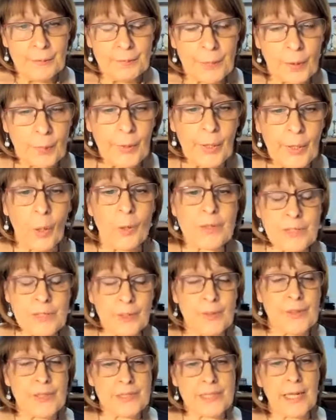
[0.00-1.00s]
But we
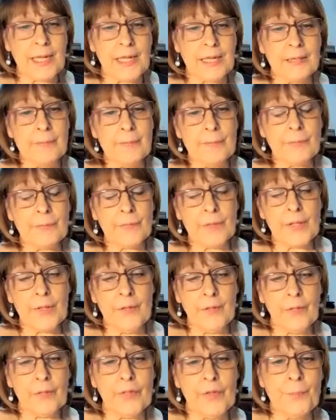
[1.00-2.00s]
also see
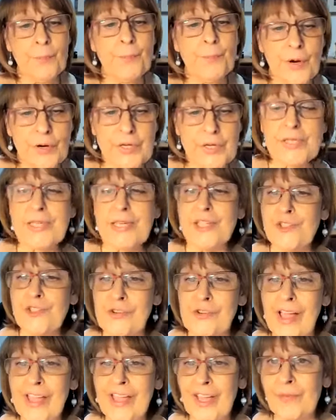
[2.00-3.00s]
that mercy
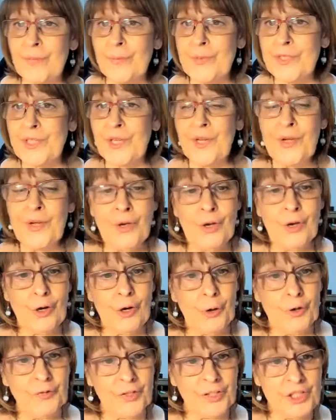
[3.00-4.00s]
triumphs
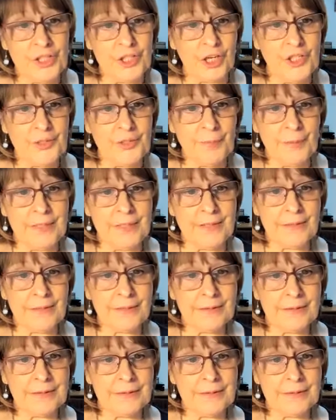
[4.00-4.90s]
over judgment.